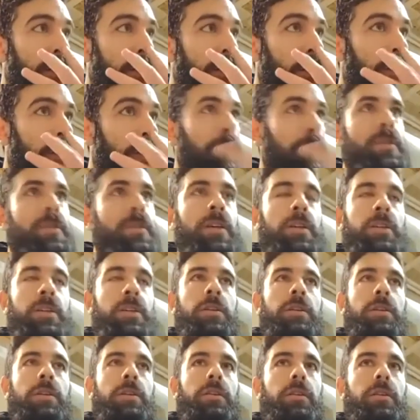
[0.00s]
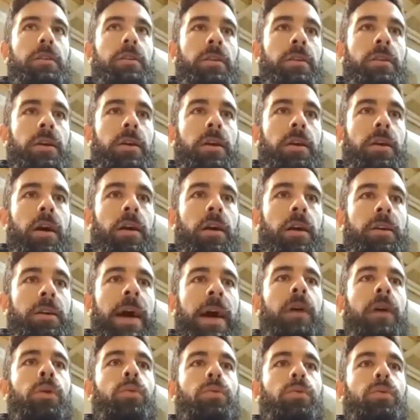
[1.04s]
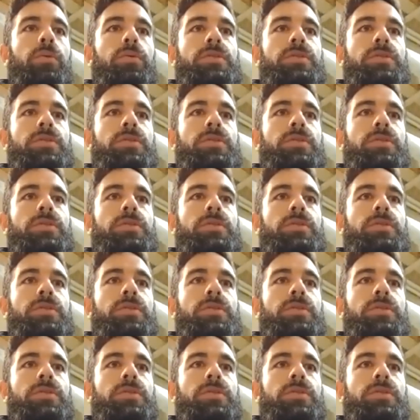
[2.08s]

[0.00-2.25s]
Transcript: all of a sudden they are now